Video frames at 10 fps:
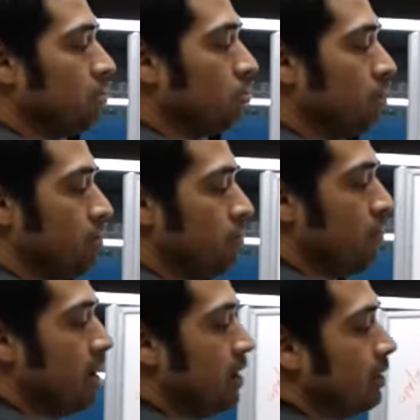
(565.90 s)
to the
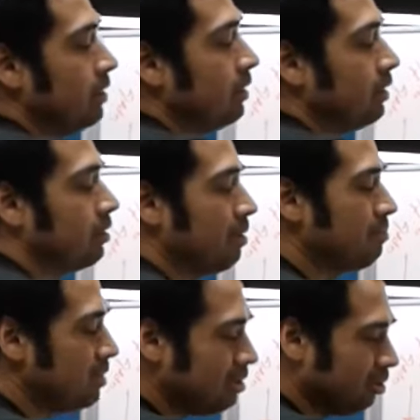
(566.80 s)
file. It
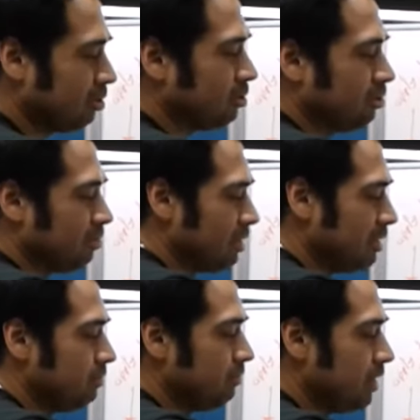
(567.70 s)
can be also
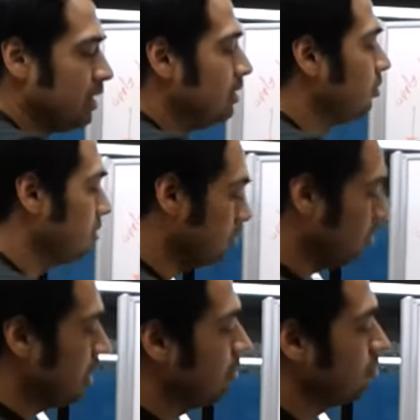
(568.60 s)
many files, but
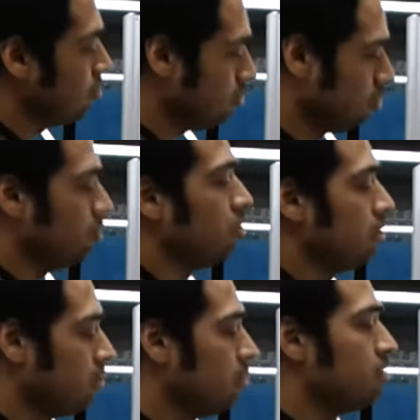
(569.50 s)
we had to use
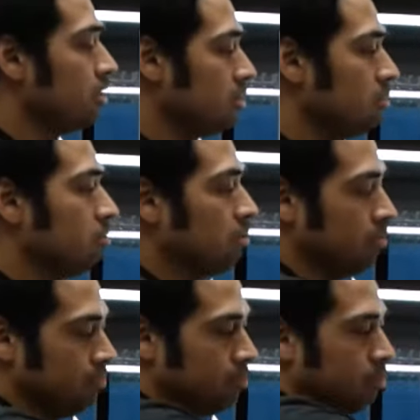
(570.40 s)
other objects to
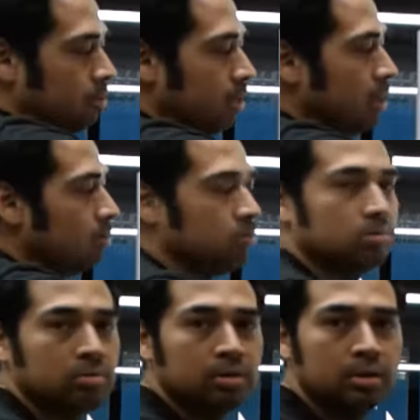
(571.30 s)
point out
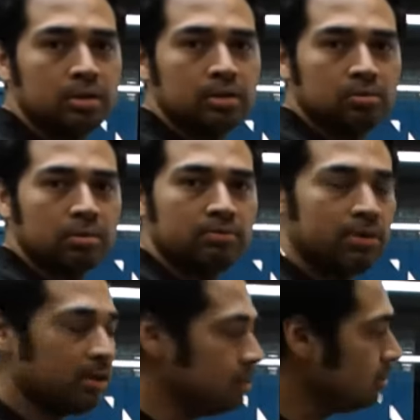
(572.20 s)
to the
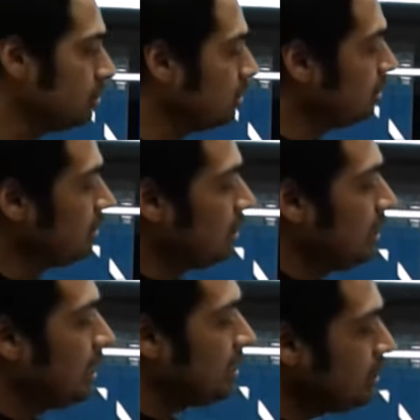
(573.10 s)
files,
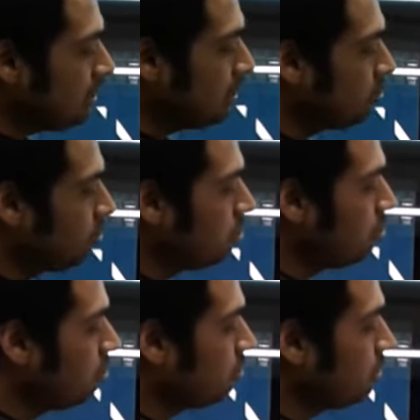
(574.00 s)
and this will
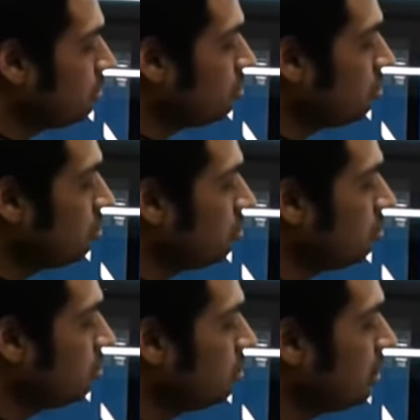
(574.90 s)
go return
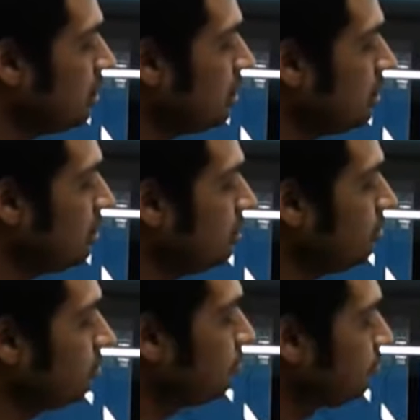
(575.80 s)
us
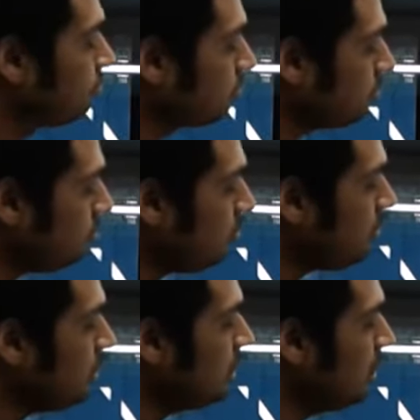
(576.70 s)
an
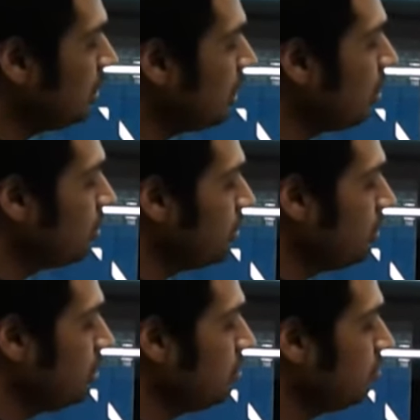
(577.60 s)

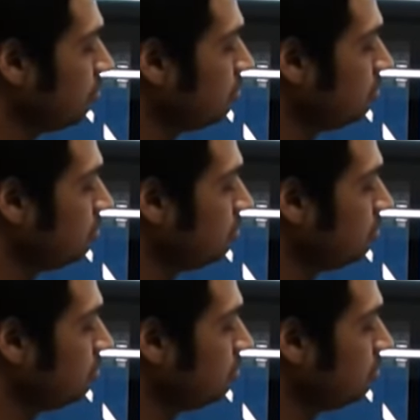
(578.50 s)
RDD,